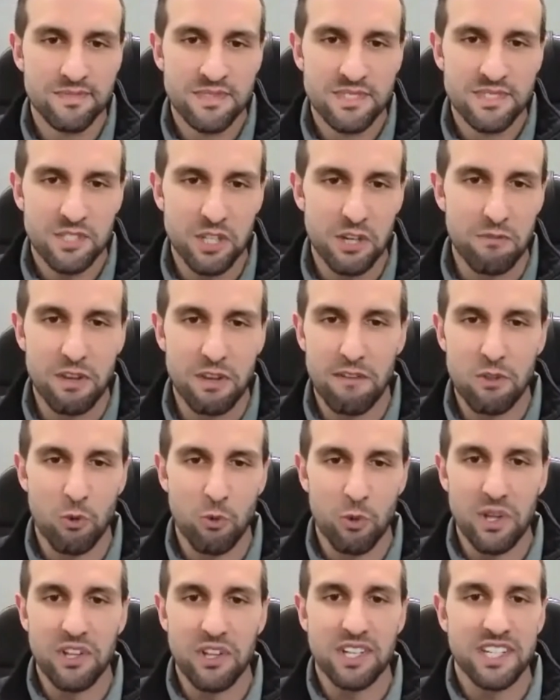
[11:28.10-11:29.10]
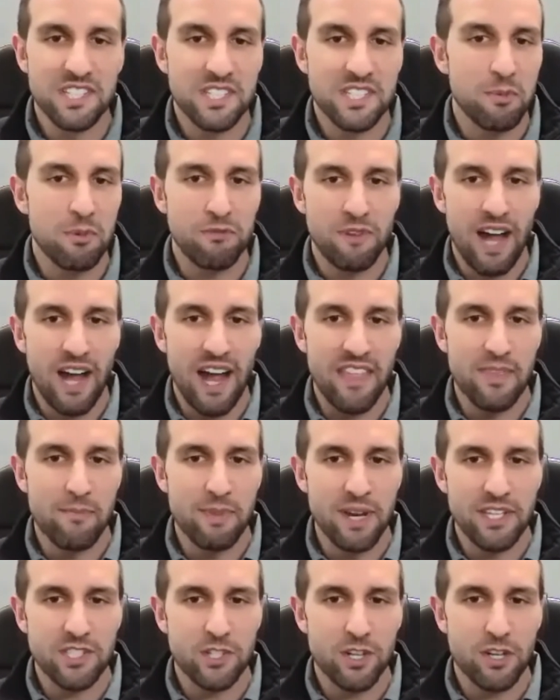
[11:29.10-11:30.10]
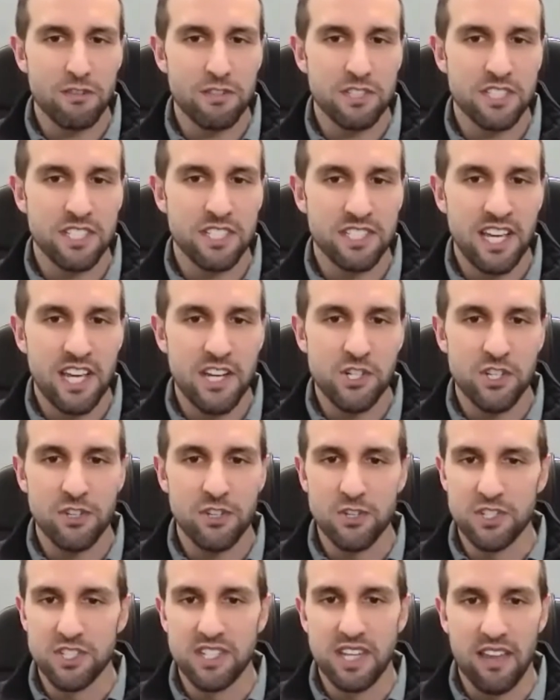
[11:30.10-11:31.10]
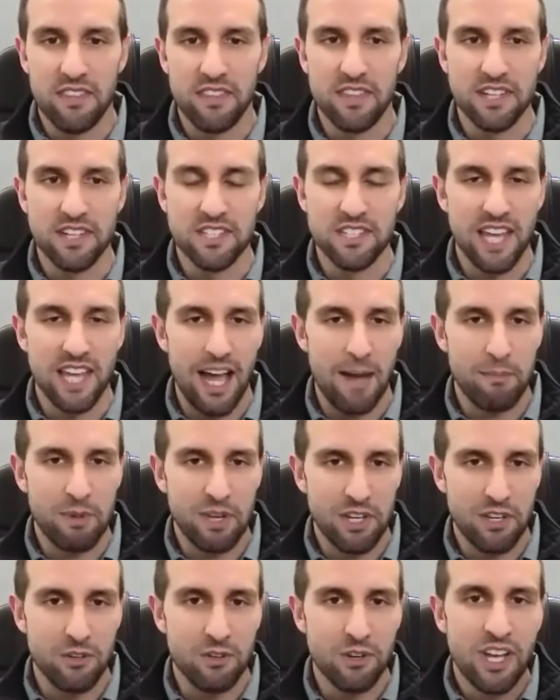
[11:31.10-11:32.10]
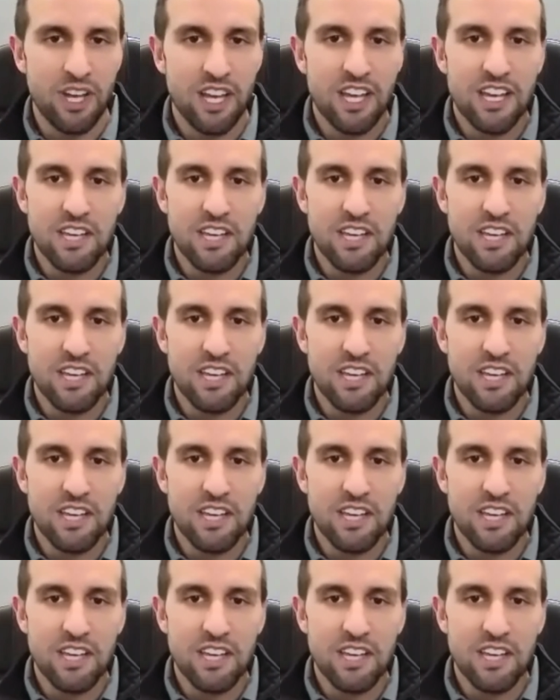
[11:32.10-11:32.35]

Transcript: So if you have the willingness to provide the best service and attention, there's nothing stopping you.